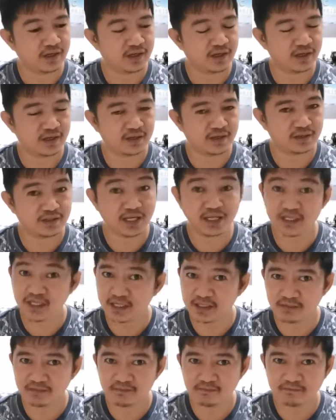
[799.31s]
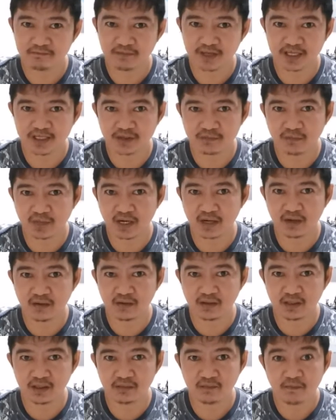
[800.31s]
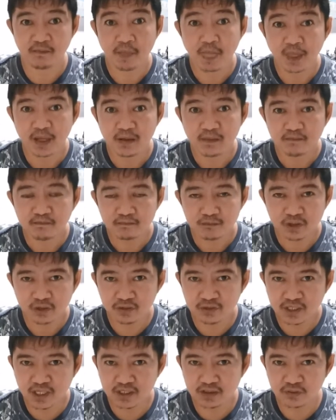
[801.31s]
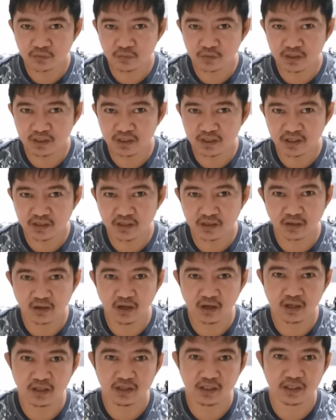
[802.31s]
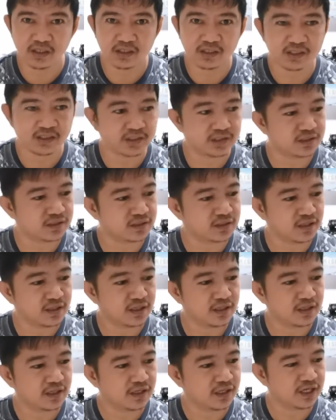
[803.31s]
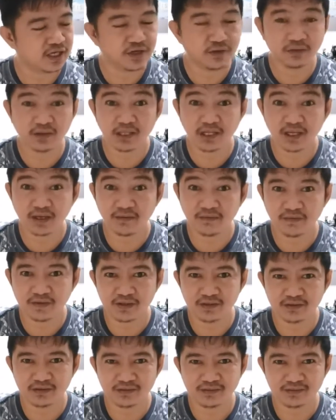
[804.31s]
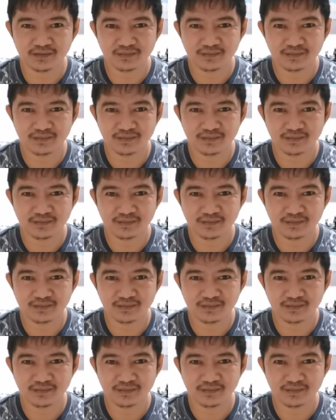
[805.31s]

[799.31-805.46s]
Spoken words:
And that's it. That's my 2 cents worth on this cute little phone.